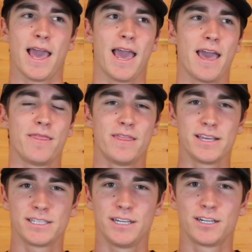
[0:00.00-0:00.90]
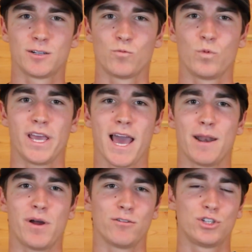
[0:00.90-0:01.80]
and this year we
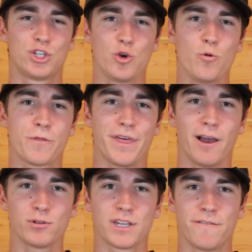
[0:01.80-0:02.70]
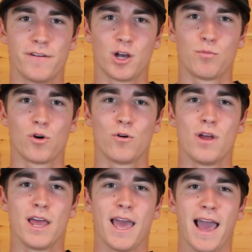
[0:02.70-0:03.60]
had about 2,000 available,